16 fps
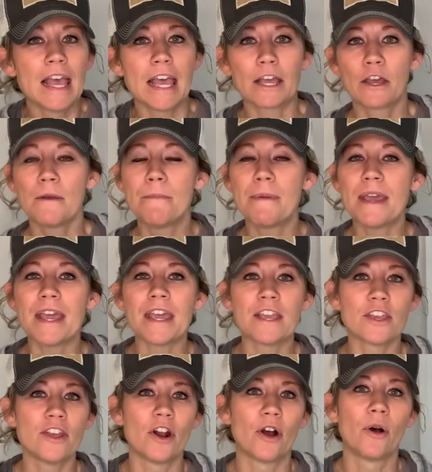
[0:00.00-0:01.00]
It could
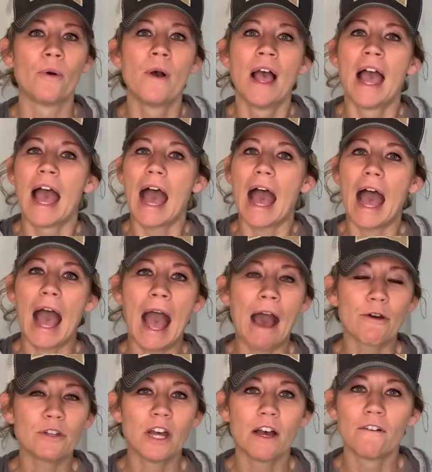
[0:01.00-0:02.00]
be,
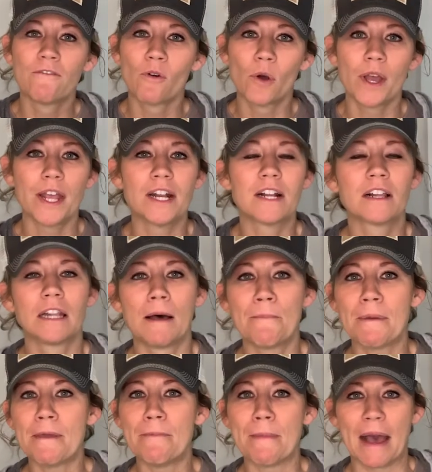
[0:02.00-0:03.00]
how to avoid
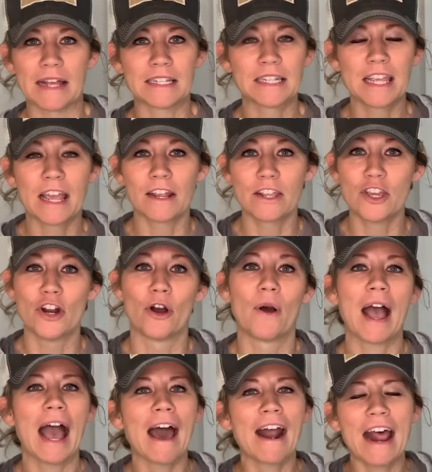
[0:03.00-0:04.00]
clumpy mascara,
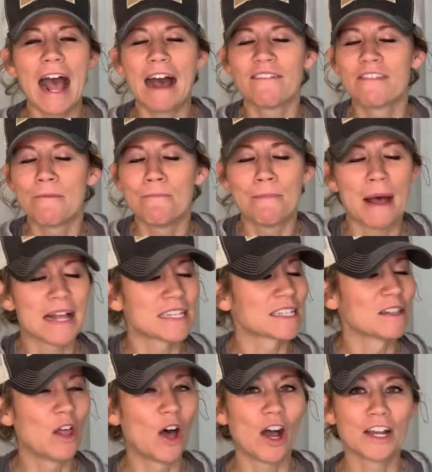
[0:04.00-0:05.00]
how to have the best,
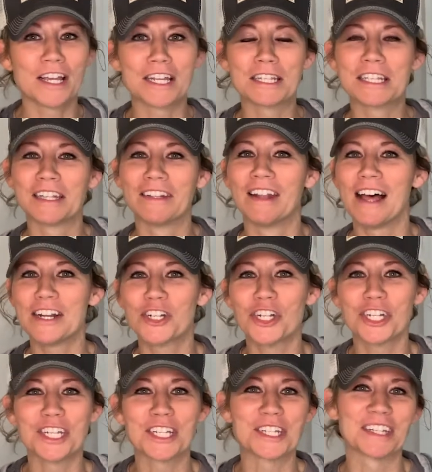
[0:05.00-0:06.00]
longest,
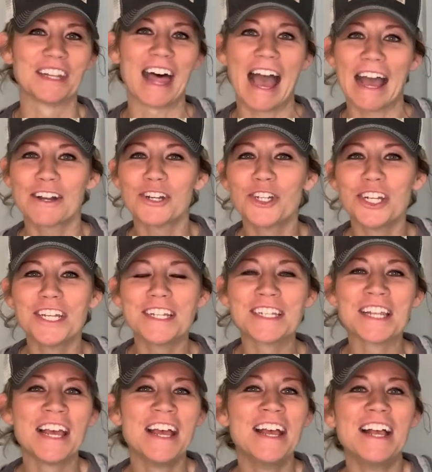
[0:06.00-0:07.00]
luscious
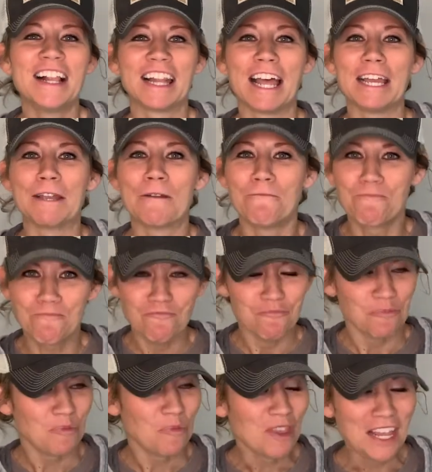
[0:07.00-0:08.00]
lashes. Like,
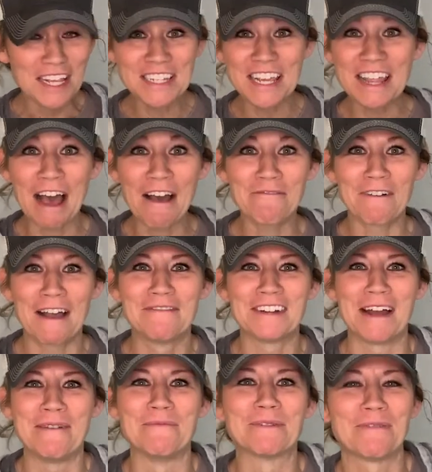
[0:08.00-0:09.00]
say that 5
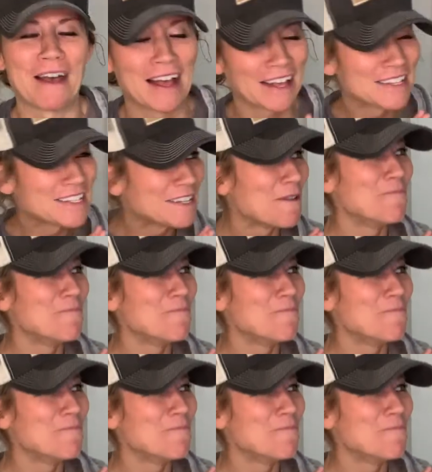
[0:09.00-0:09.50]
times fast.